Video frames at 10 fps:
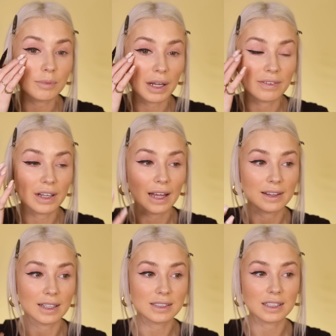But I feel like
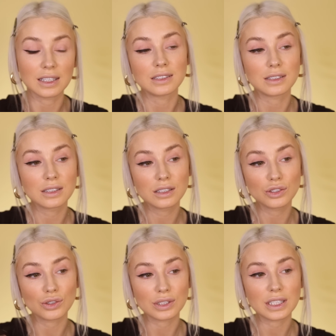this is
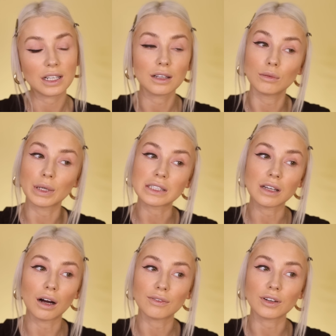just a little bit
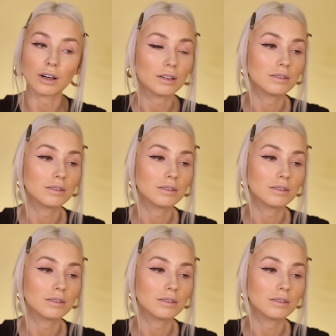softer.